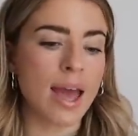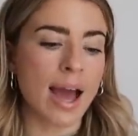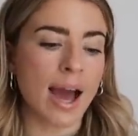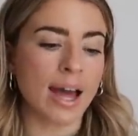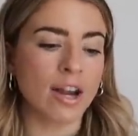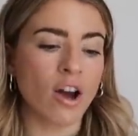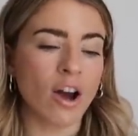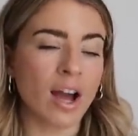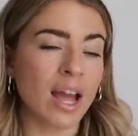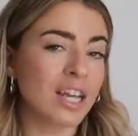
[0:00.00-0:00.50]

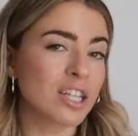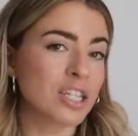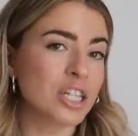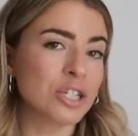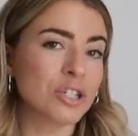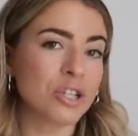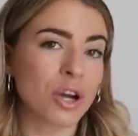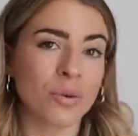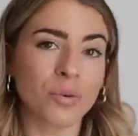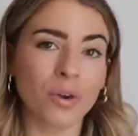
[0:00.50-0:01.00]
and I actually
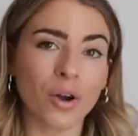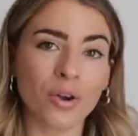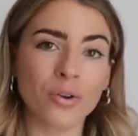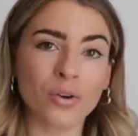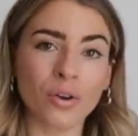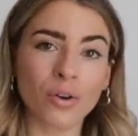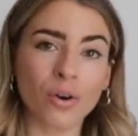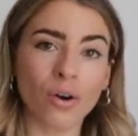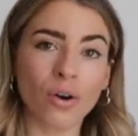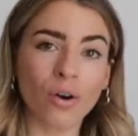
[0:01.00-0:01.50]
don't own
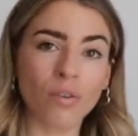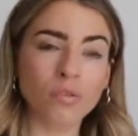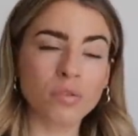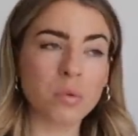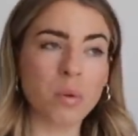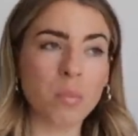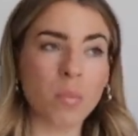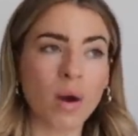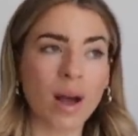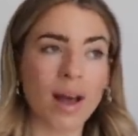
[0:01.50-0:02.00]
a lot of
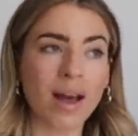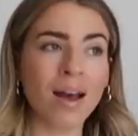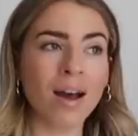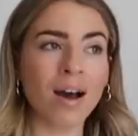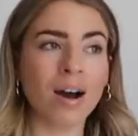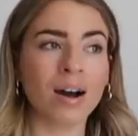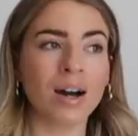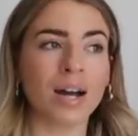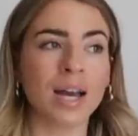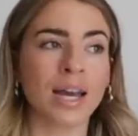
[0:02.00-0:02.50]
swimwear
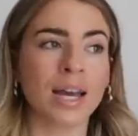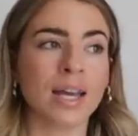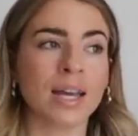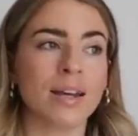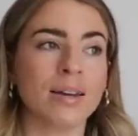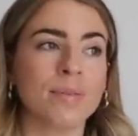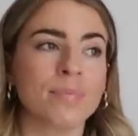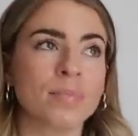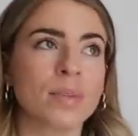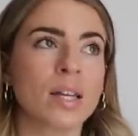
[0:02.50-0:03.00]

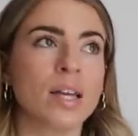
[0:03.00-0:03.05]
I